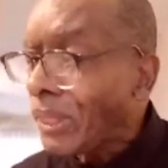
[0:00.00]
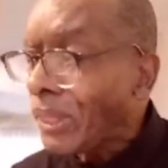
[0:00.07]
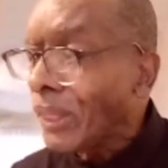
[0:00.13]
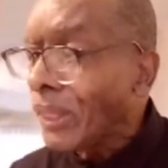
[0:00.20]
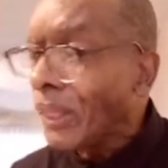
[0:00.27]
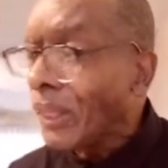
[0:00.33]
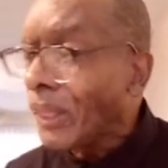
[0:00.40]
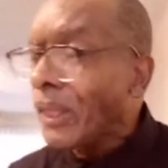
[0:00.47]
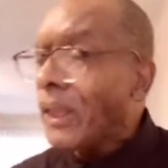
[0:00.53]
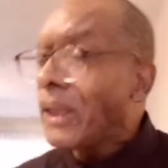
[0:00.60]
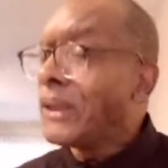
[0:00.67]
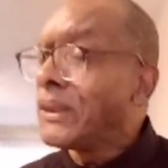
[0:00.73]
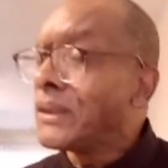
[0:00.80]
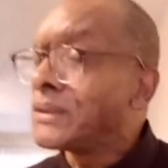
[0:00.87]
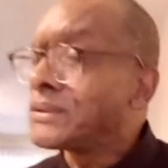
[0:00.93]
It is
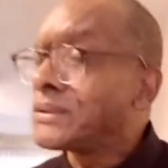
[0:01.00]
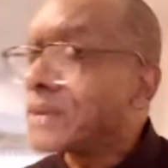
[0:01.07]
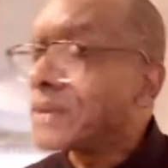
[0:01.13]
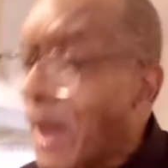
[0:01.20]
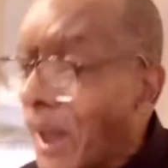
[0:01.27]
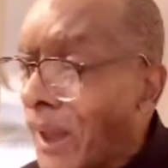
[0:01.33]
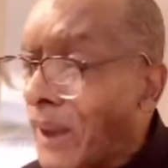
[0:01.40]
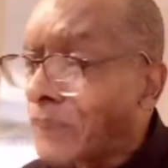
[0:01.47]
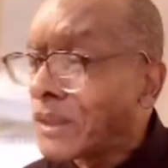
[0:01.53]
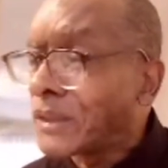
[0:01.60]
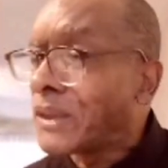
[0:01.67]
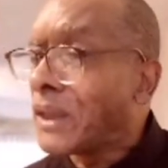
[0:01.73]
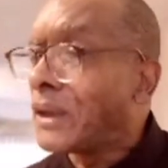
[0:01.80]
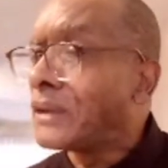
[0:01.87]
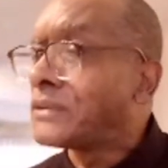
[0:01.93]
time to
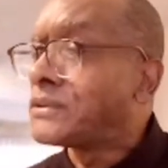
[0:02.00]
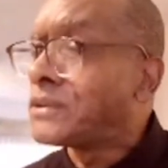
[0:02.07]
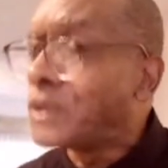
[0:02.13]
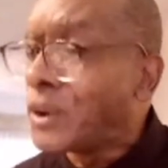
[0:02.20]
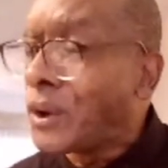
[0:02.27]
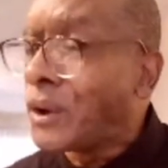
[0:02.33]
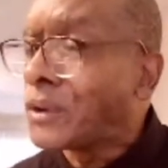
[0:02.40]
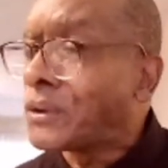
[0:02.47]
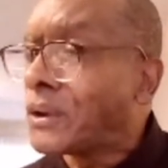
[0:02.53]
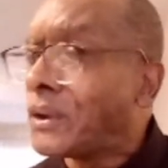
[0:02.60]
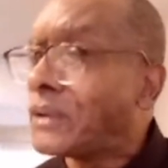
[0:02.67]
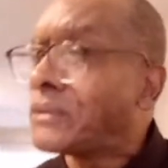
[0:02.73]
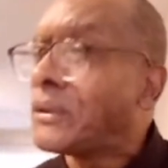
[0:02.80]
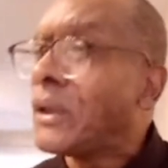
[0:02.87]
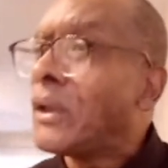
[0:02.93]
tell
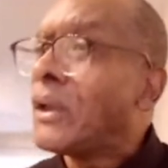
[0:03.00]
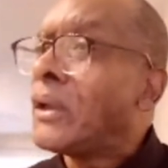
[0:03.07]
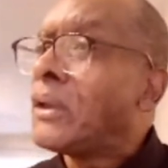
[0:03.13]
children,